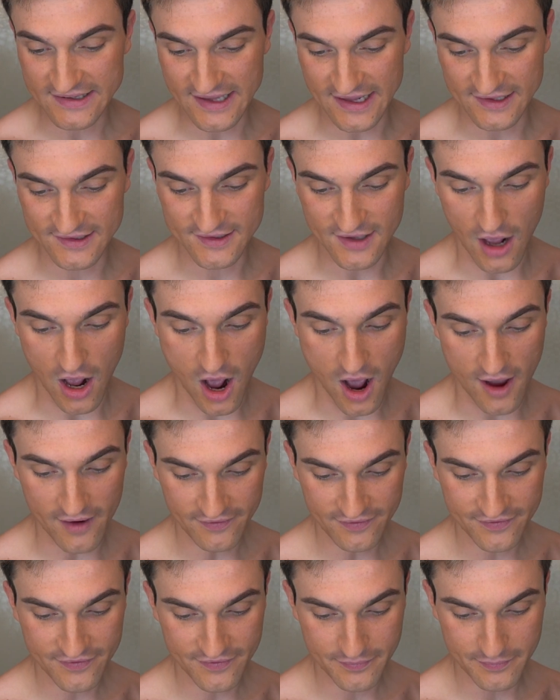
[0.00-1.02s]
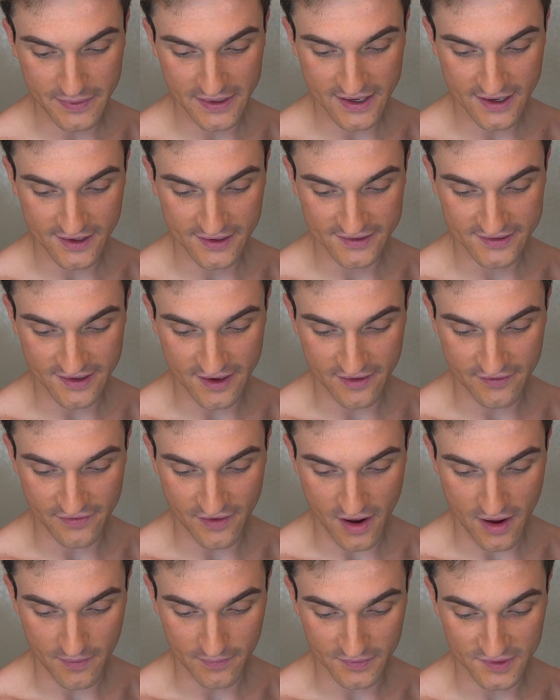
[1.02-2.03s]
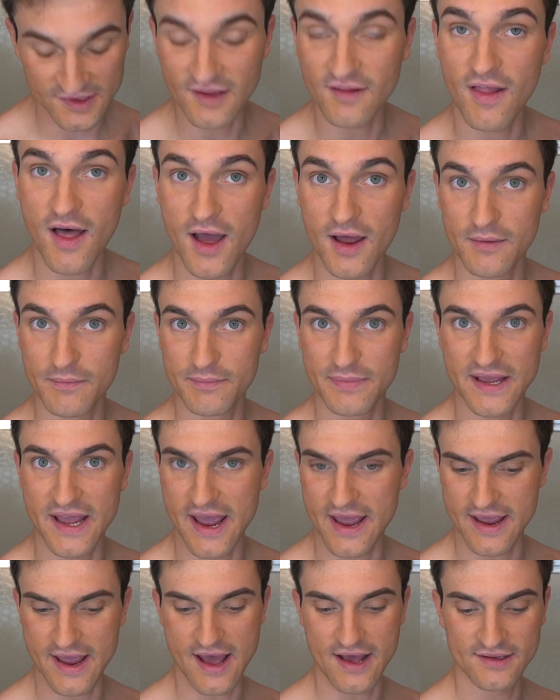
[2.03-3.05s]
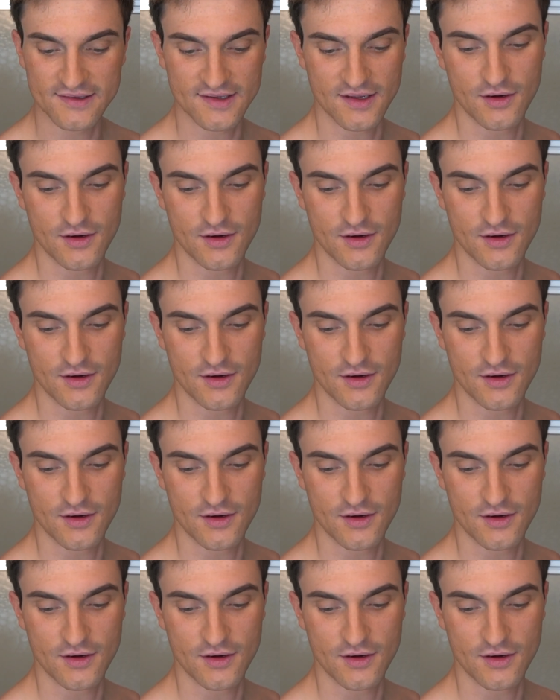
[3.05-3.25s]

cents off because of Salon BAS.